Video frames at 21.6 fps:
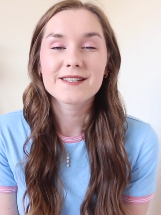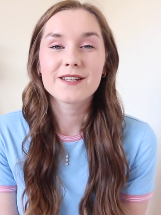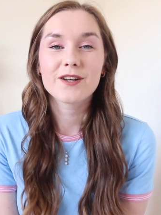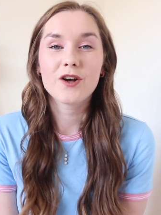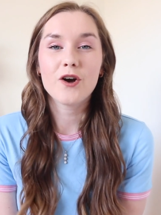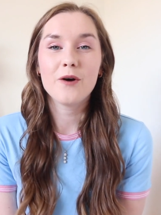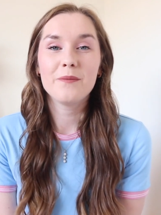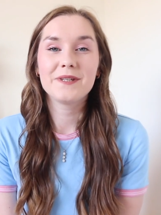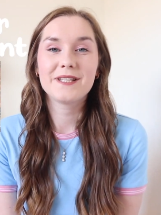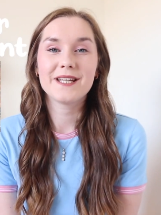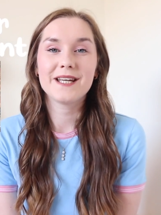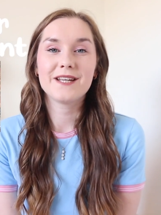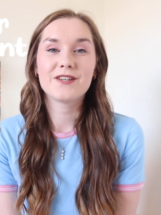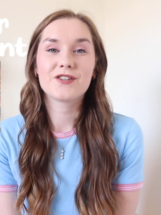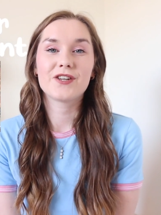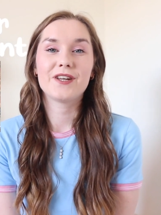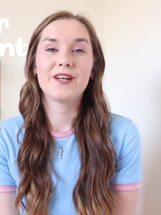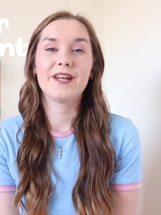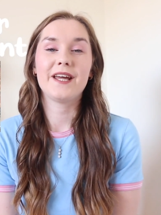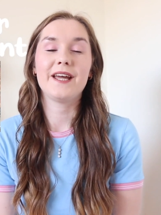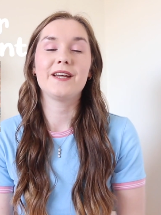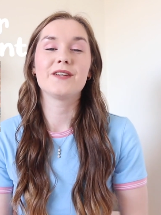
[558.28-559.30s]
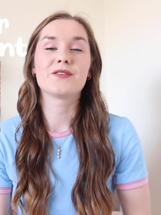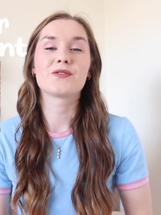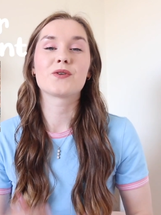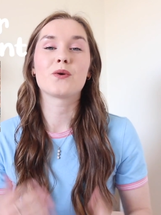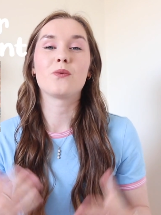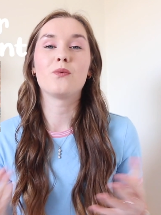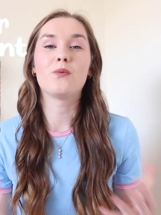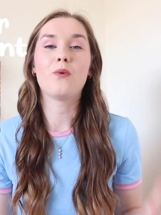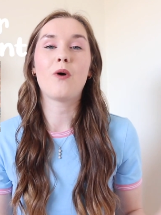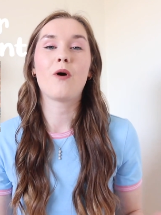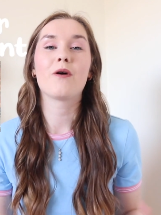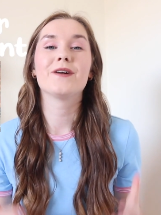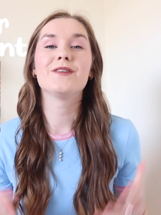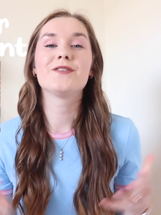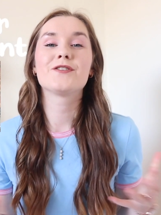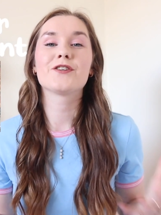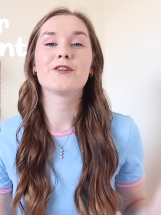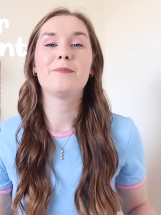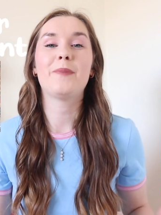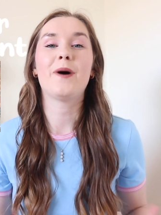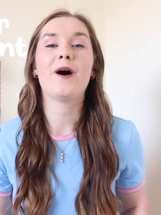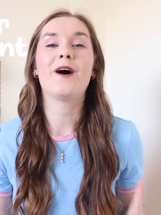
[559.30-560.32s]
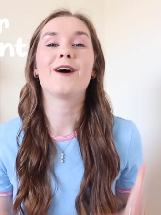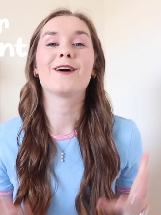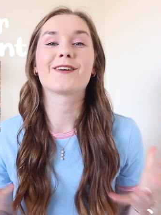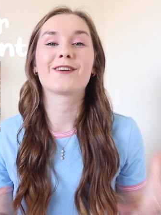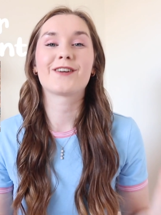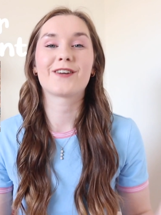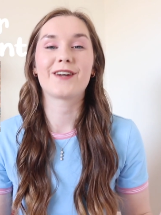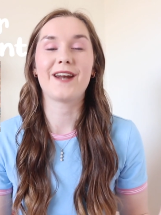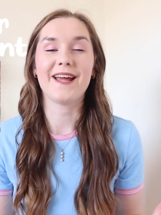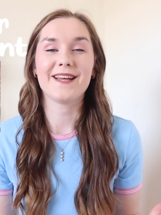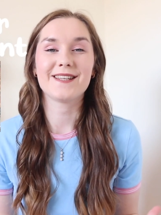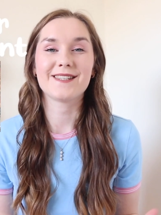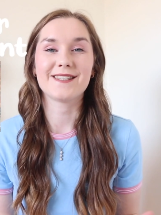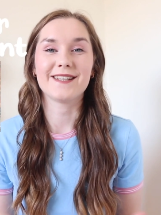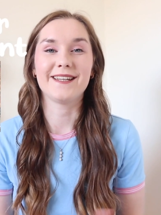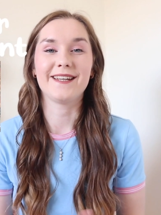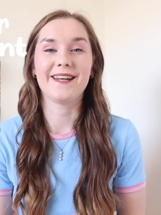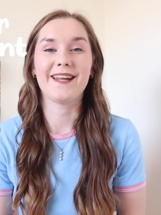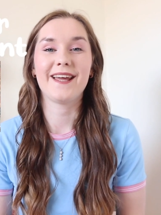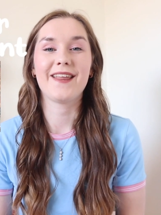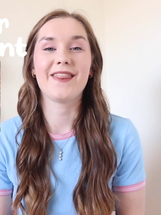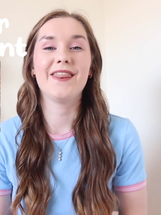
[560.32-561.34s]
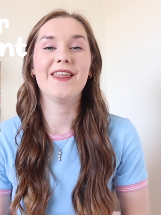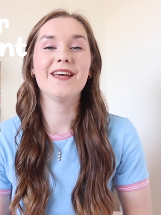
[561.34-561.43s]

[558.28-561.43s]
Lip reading: accommodation is Warrender Park Crescent.